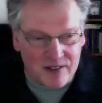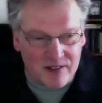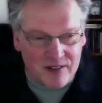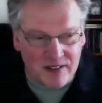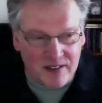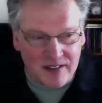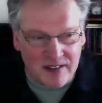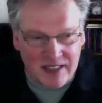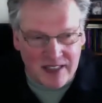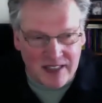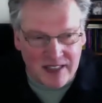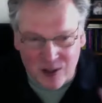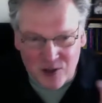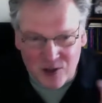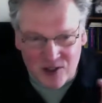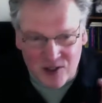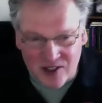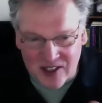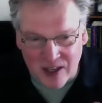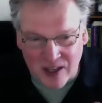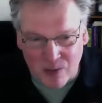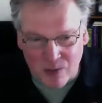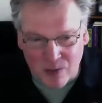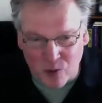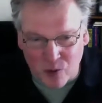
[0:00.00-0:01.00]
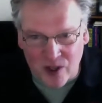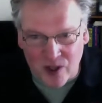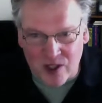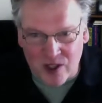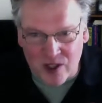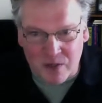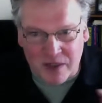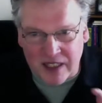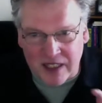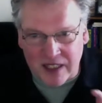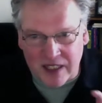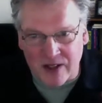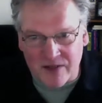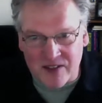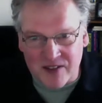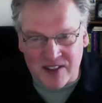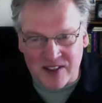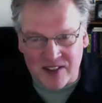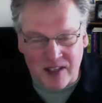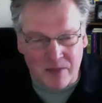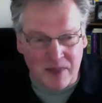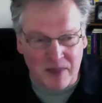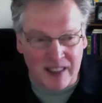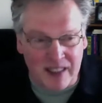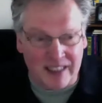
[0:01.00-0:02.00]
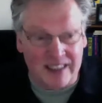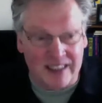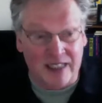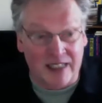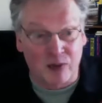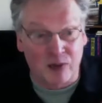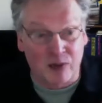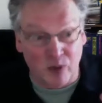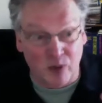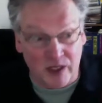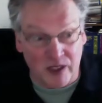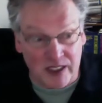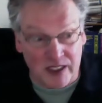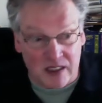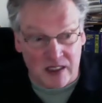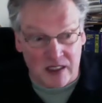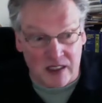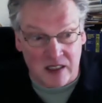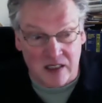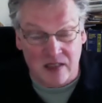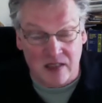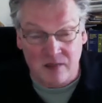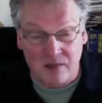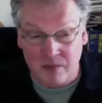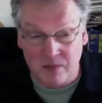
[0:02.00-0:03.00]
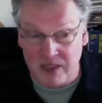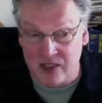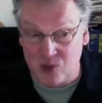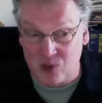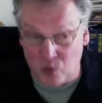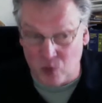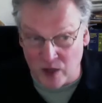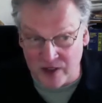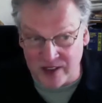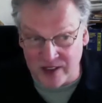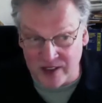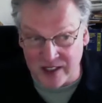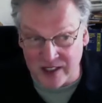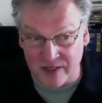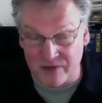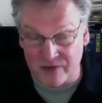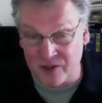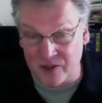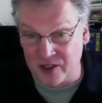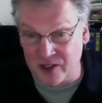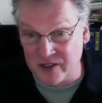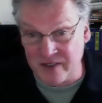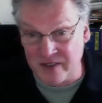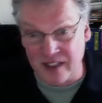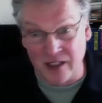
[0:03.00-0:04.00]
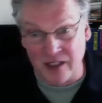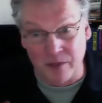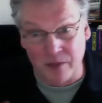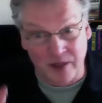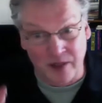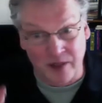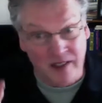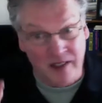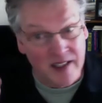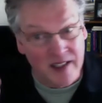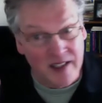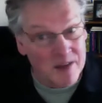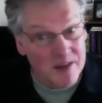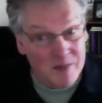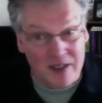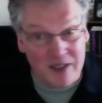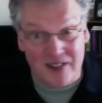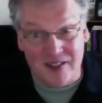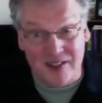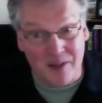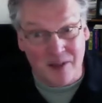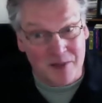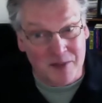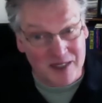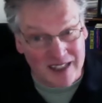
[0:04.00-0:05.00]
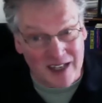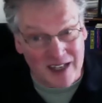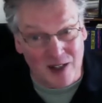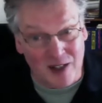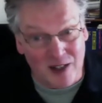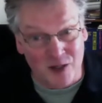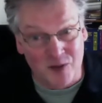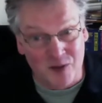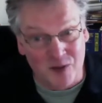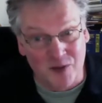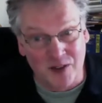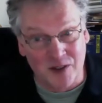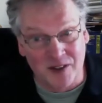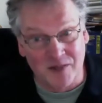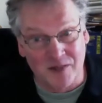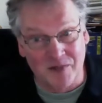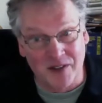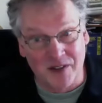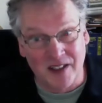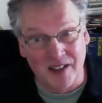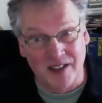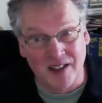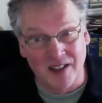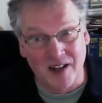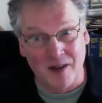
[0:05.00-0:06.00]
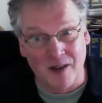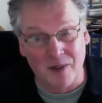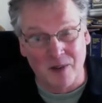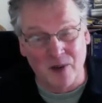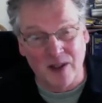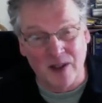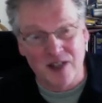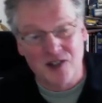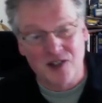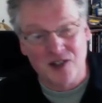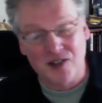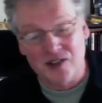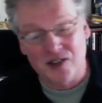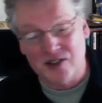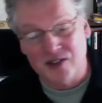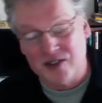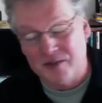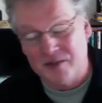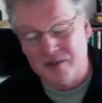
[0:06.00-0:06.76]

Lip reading: they use the same words, but they don't have the same meaning. Like release means one thing for a developer, means something else for operations.